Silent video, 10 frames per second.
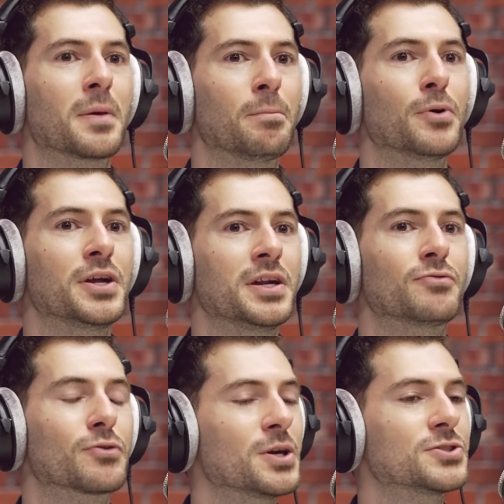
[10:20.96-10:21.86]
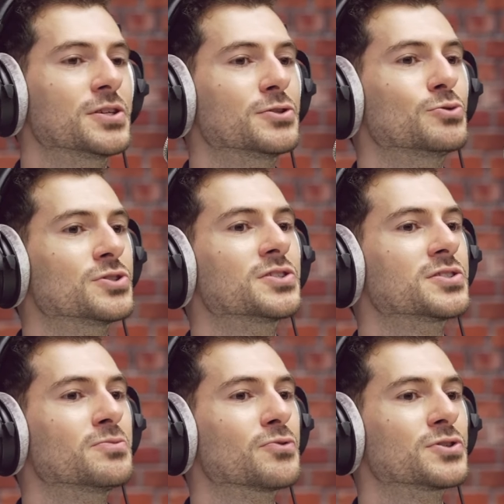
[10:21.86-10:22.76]
put in information into a
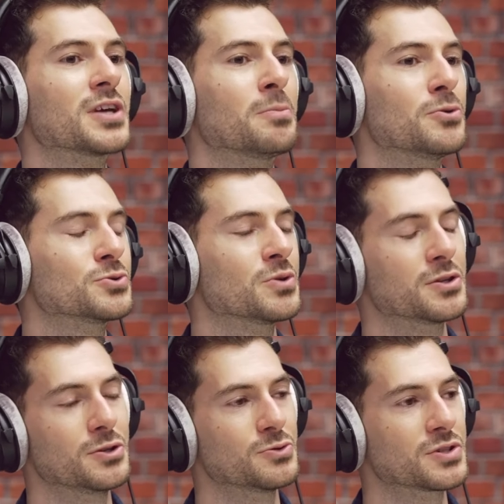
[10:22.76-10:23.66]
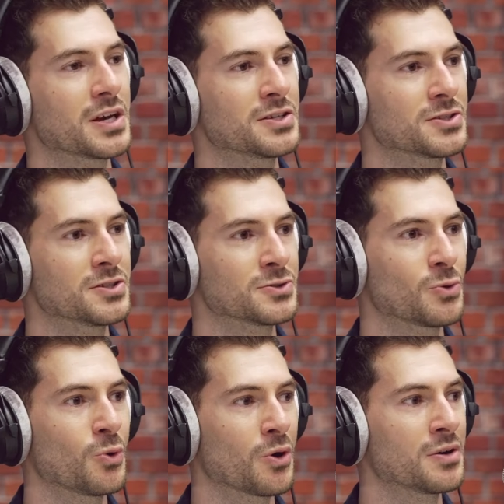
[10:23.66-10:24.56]
system, for example, is one of the use cases,
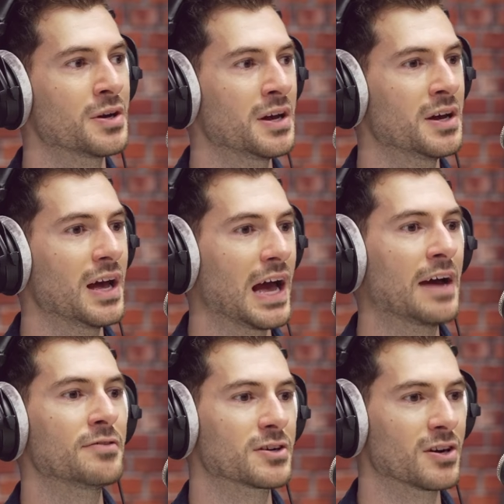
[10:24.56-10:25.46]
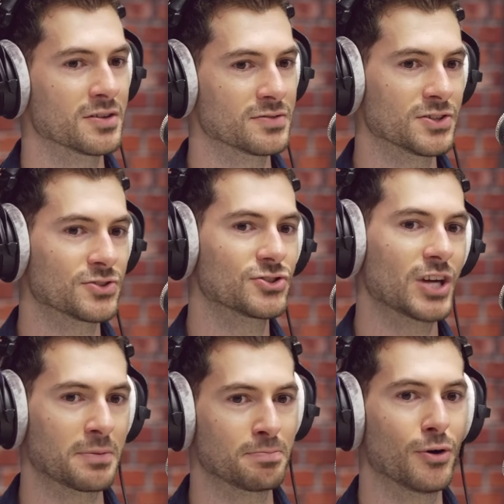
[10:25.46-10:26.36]
or having kind of this
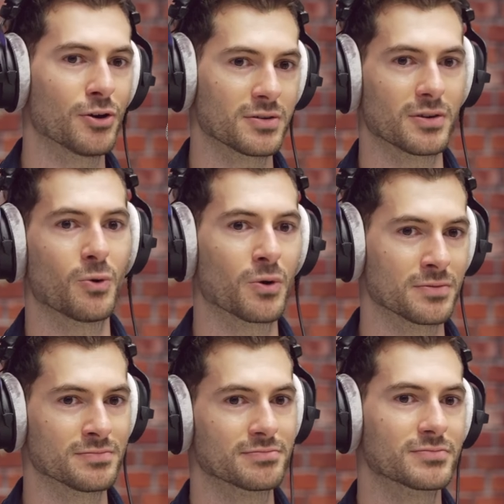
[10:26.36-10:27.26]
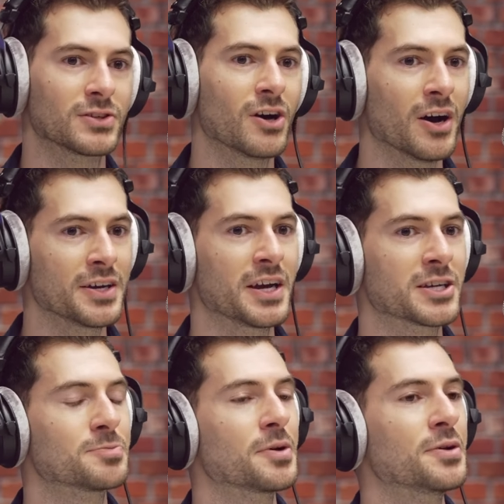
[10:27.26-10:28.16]
chatbot or guide
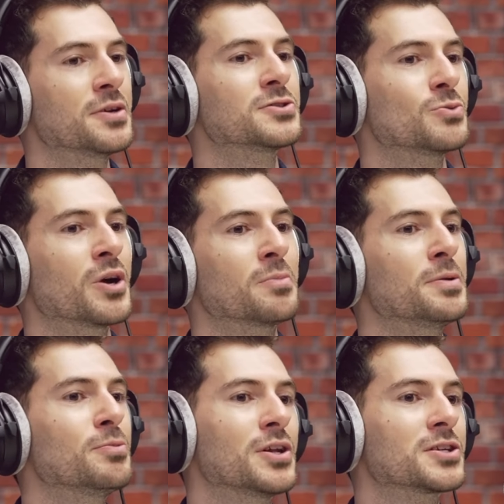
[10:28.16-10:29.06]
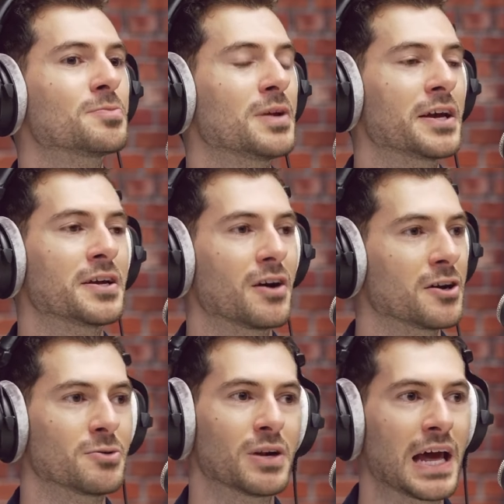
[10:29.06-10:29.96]
experience where people explain
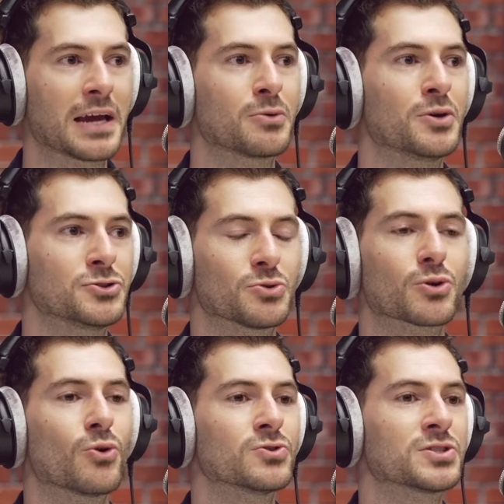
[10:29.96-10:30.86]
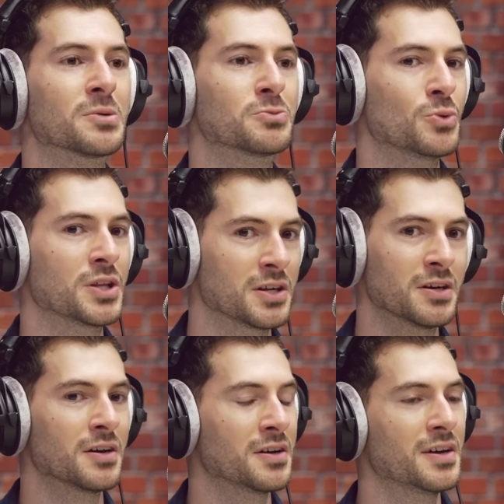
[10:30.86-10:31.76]
either a language or a concept within
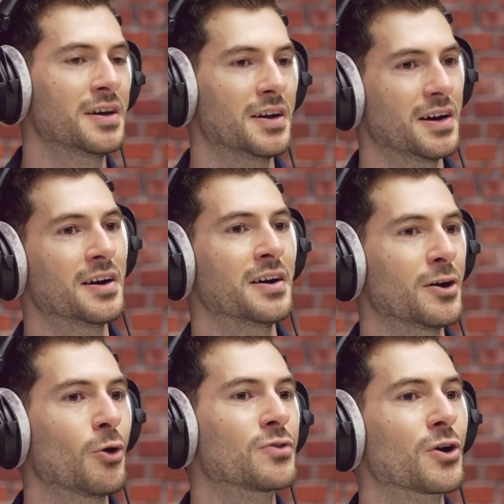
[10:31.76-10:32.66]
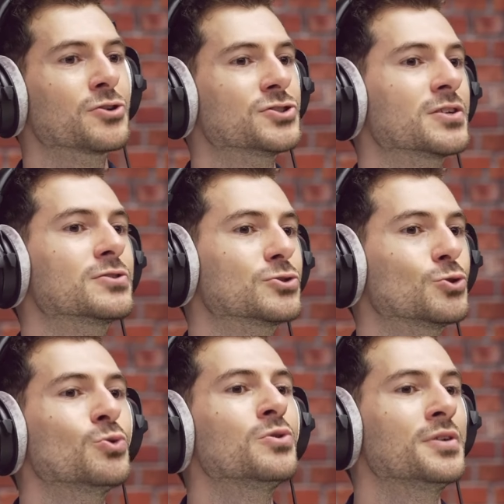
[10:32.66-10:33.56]
a overarching
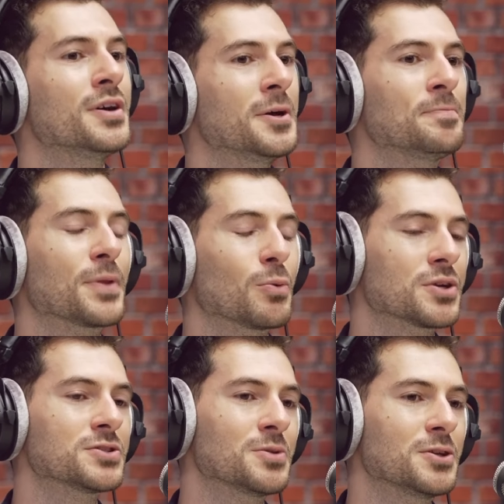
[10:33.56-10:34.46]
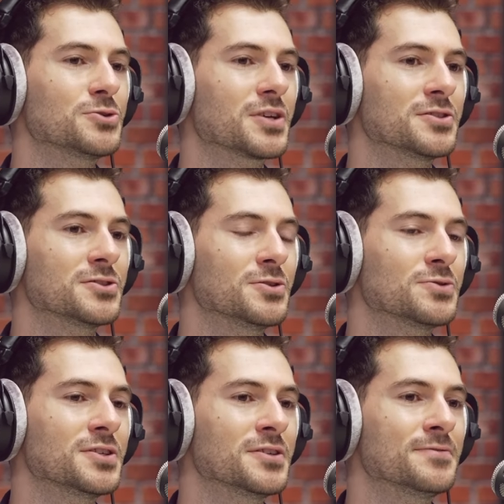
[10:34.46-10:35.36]
tool. What are some of the use cases you've
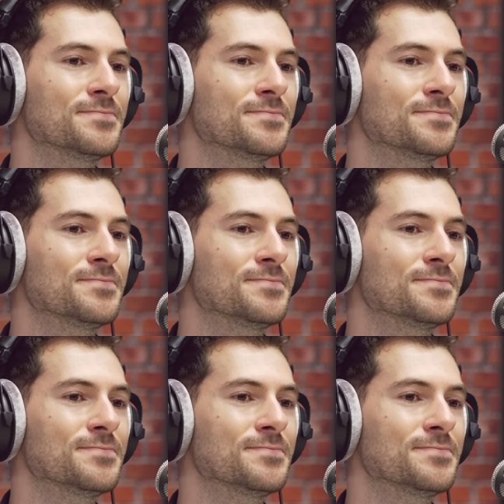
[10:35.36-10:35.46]
seen?